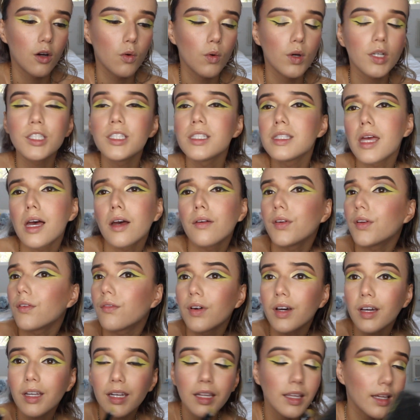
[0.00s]
We're just having
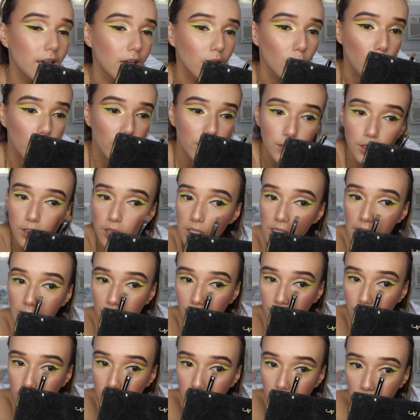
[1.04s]
fun here. We're just
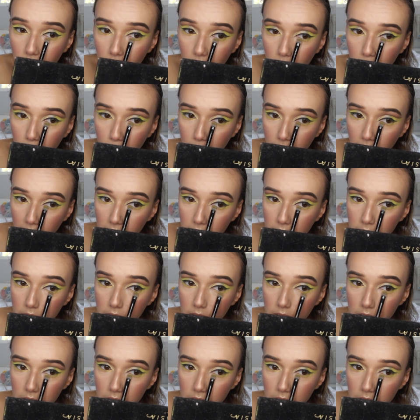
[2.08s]
having a blast.